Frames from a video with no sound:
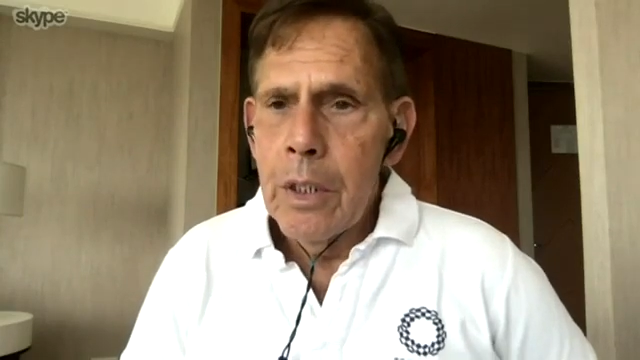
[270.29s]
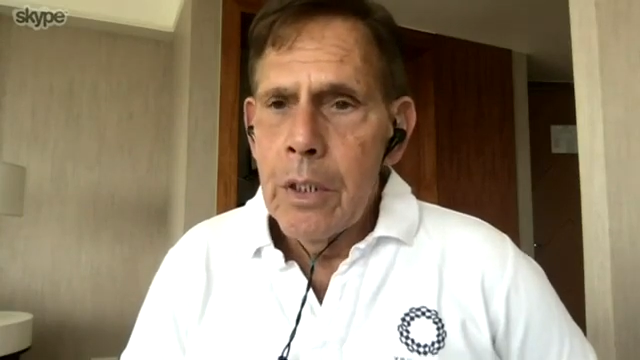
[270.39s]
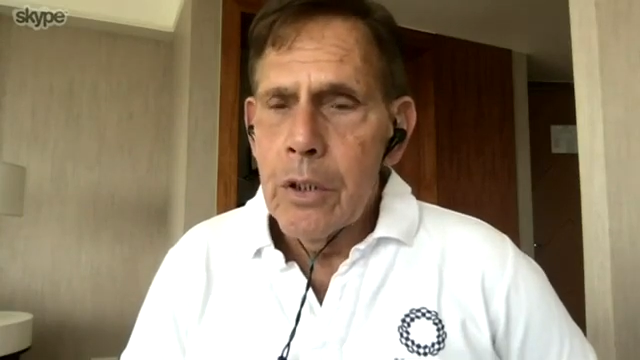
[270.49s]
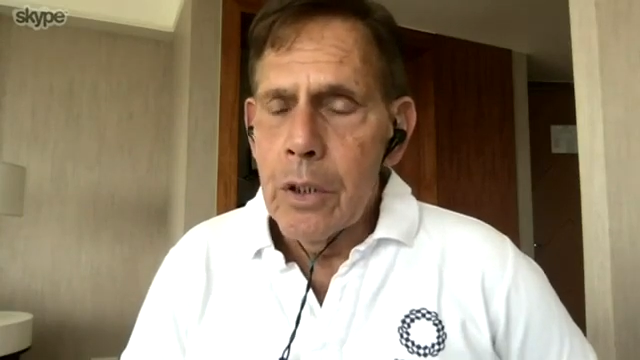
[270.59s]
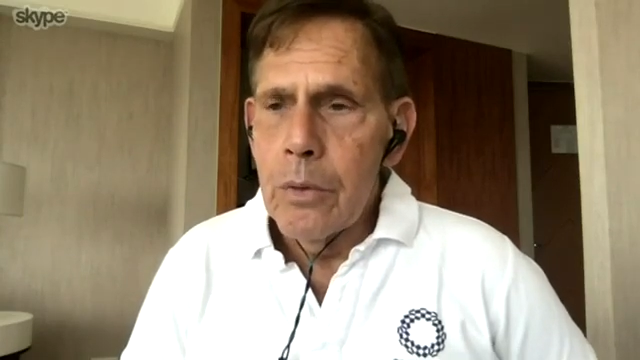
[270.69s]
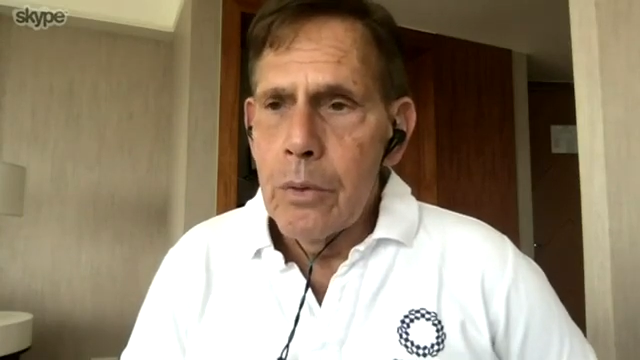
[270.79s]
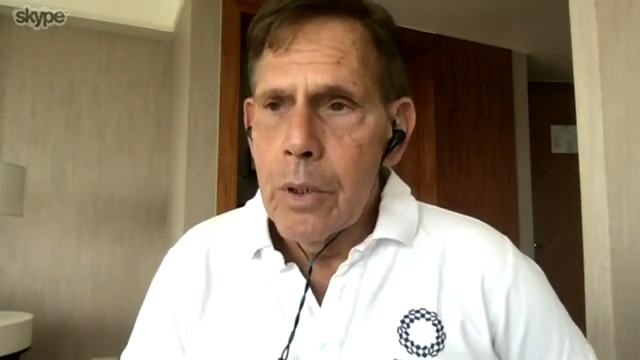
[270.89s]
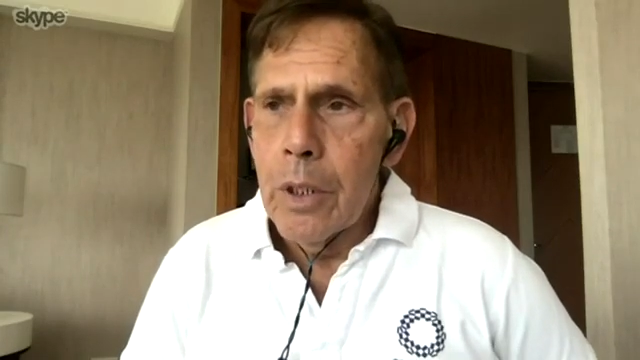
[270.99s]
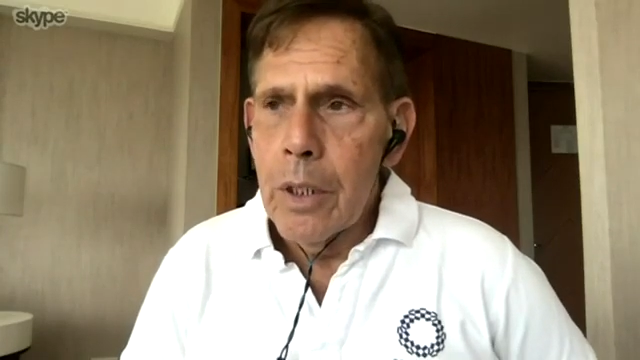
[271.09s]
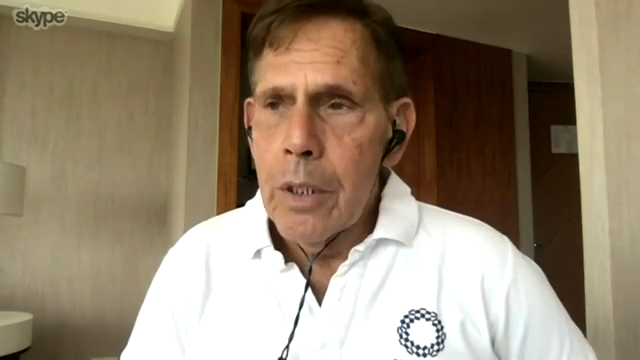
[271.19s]
So
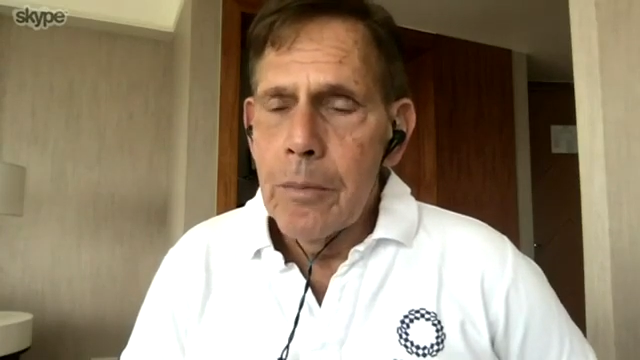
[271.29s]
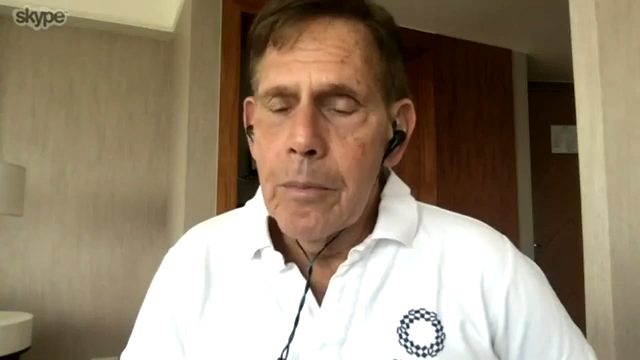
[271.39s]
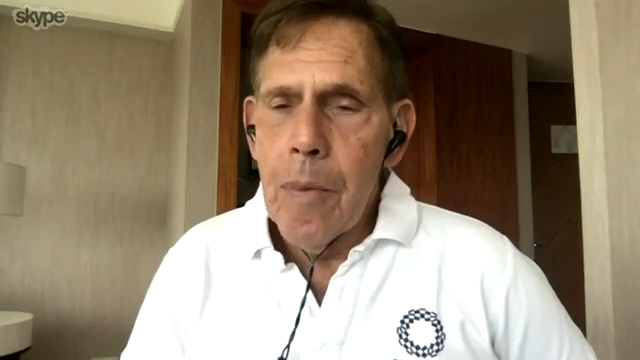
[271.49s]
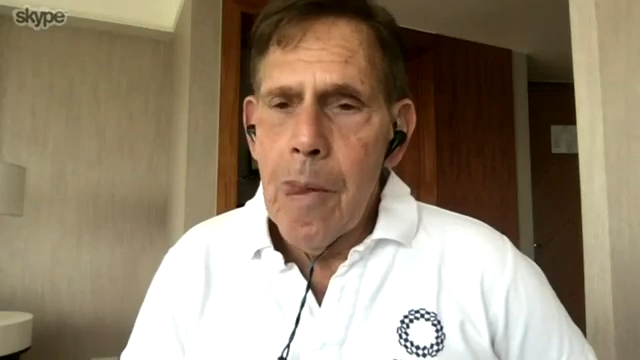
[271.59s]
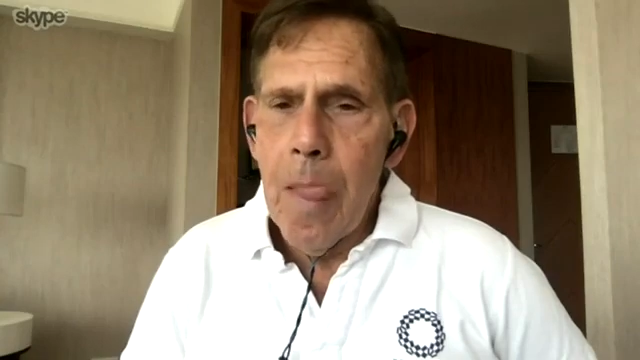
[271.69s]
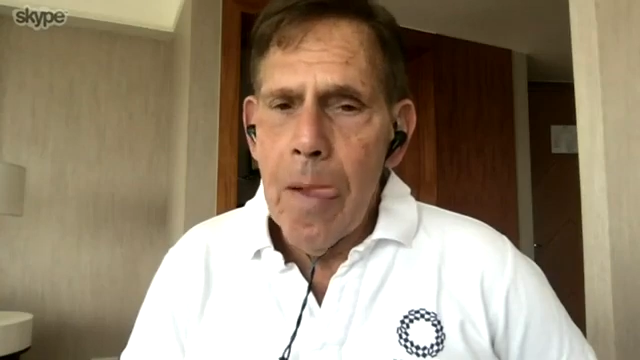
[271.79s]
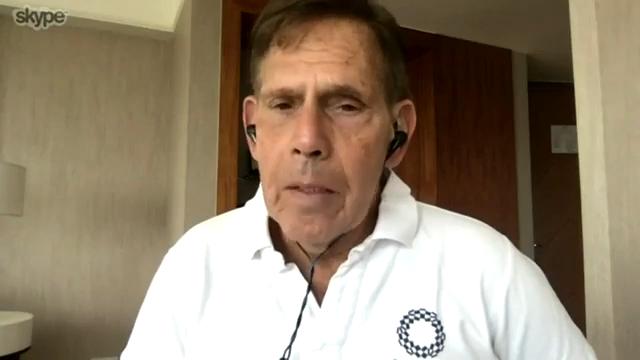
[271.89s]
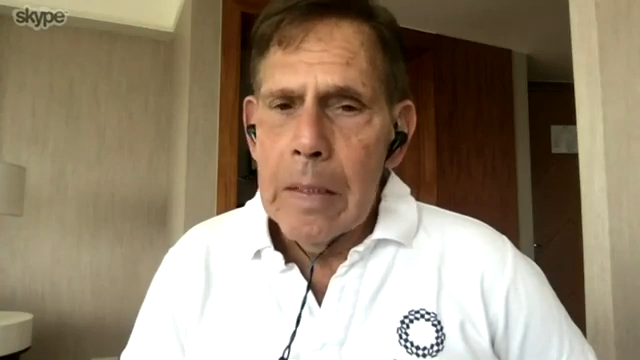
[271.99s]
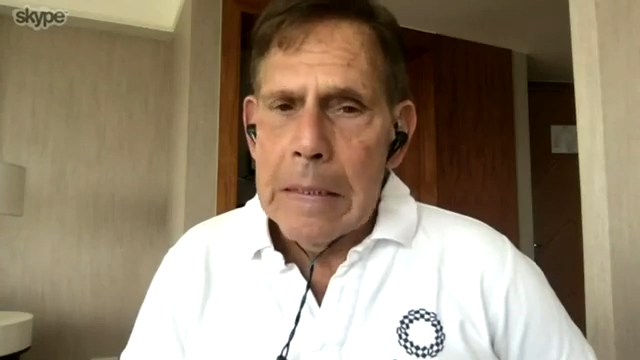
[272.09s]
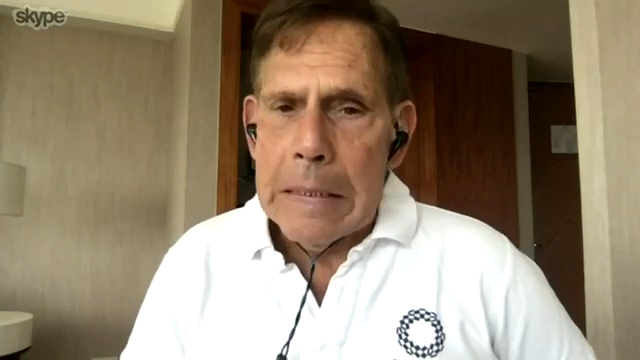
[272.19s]

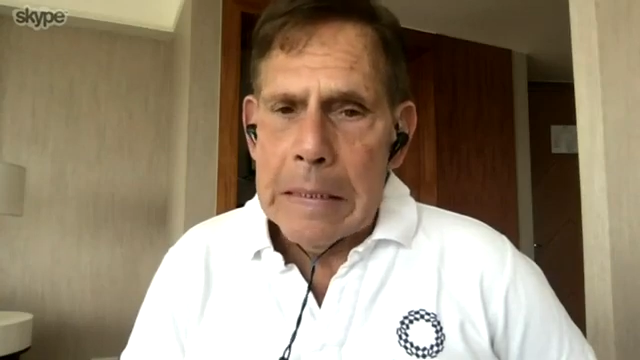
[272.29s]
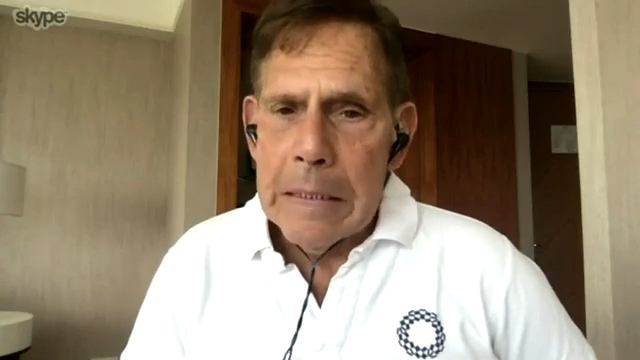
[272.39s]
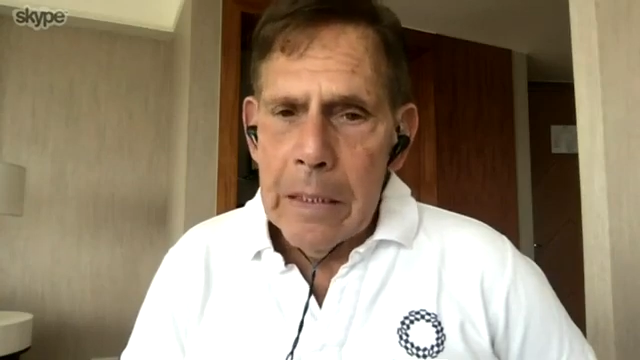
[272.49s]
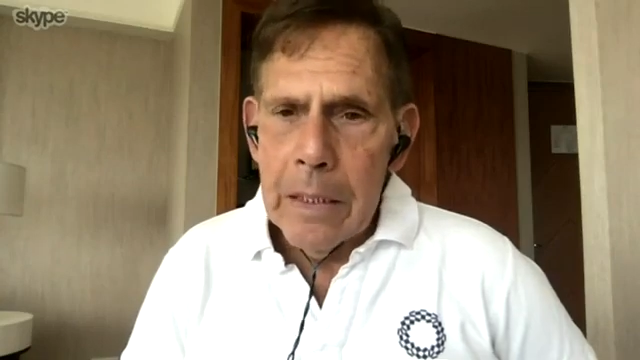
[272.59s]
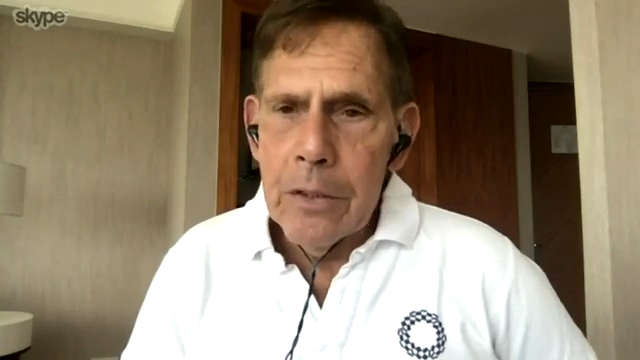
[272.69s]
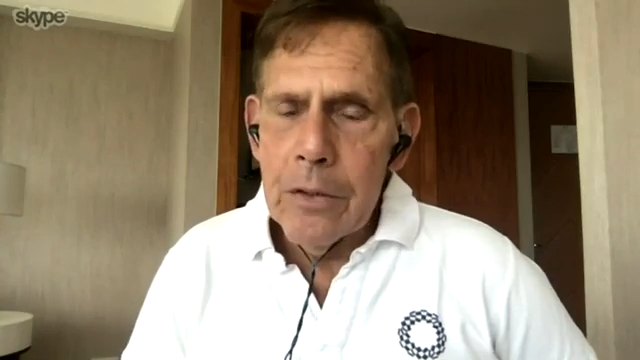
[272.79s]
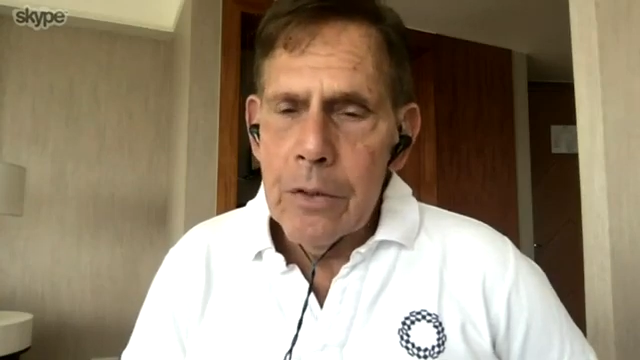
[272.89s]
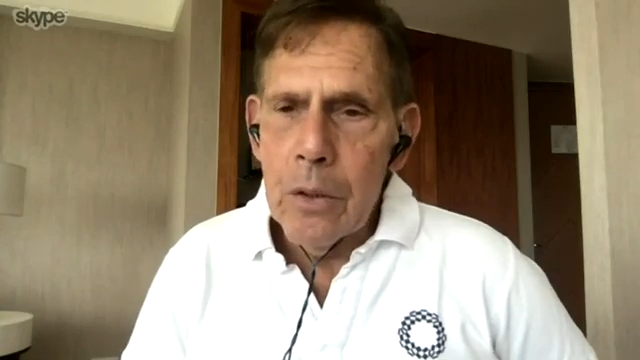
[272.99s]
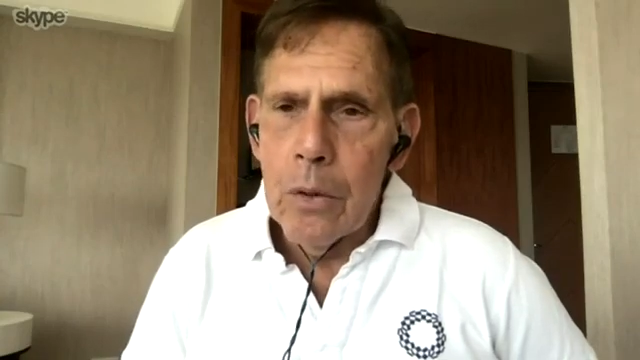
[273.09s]
it's